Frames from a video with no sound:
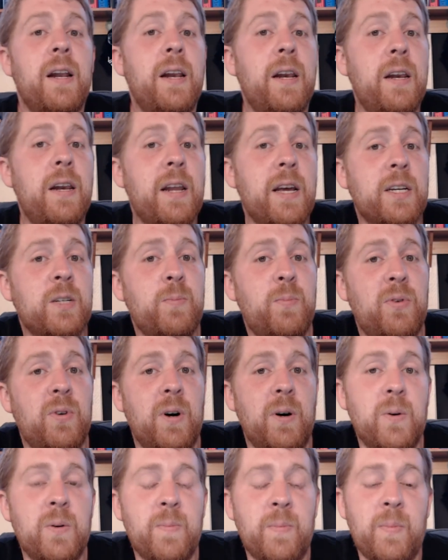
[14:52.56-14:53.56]
next
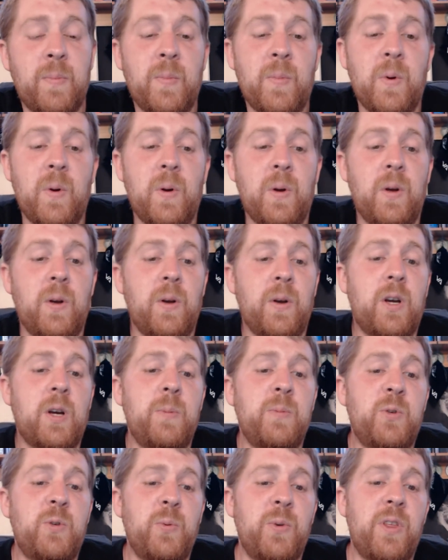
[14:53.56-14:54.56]
pro.
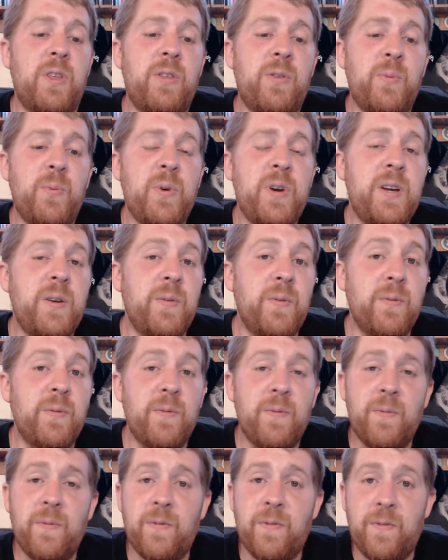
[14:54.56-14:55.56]
Comes with 3
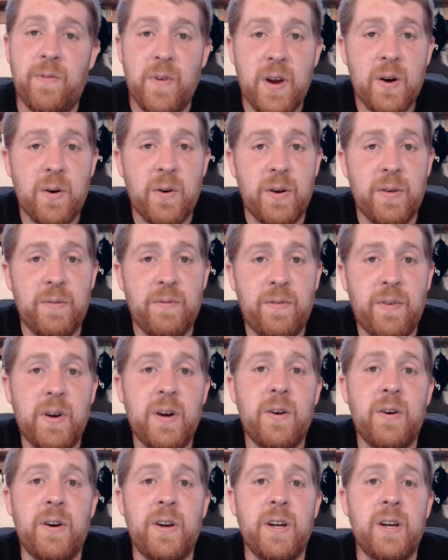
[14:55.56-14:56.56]

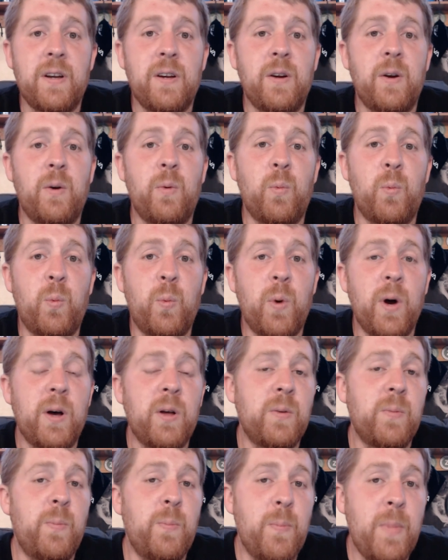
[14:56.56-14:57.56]
very
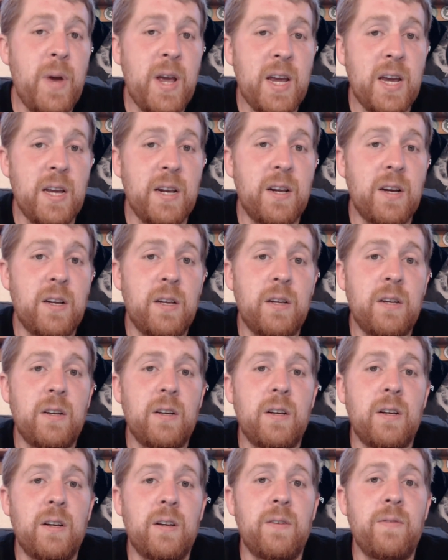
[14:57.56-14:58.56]
well-made
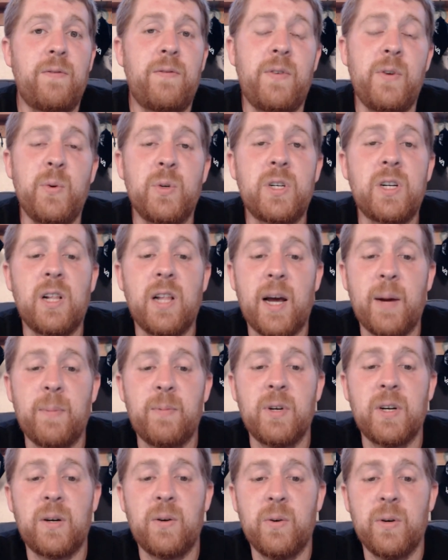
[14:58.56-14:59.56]
fused
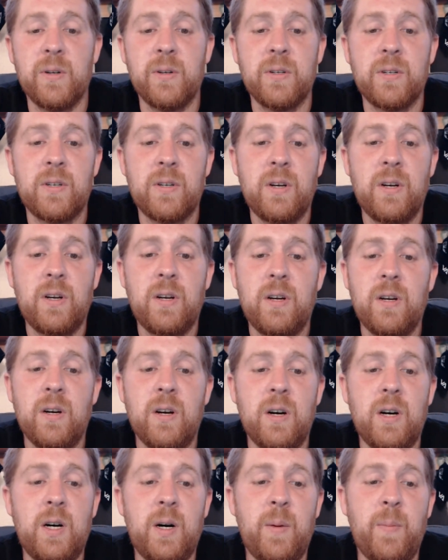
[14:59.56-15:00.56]
Clapton coils.
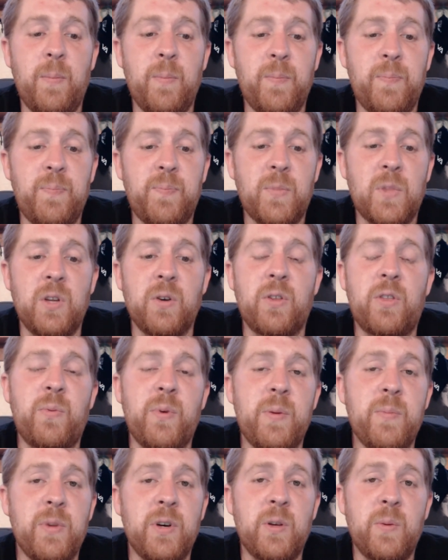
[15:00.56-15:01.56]
They're
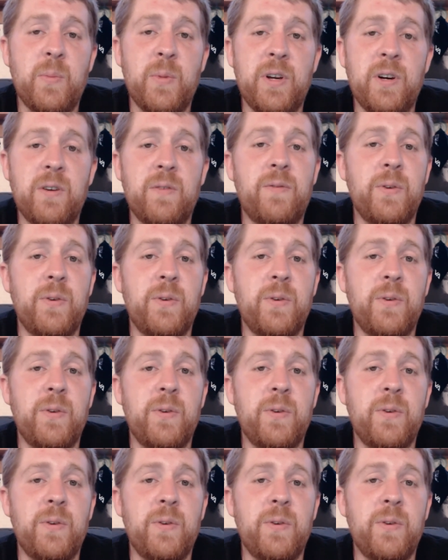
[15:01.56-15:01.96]
3mm